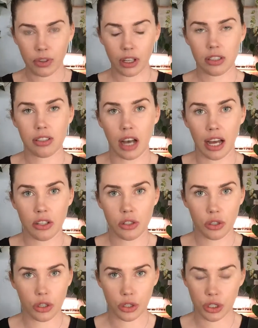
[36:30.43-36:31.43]
side
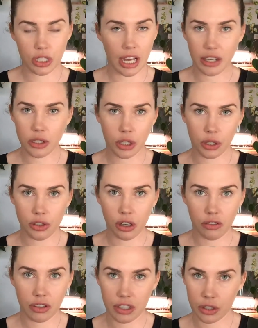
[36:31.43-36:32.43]
shoots
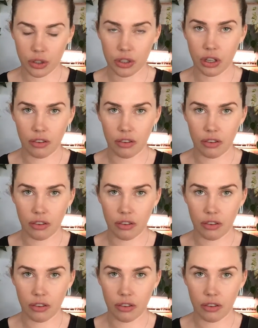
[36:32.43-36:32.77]
of the citrus,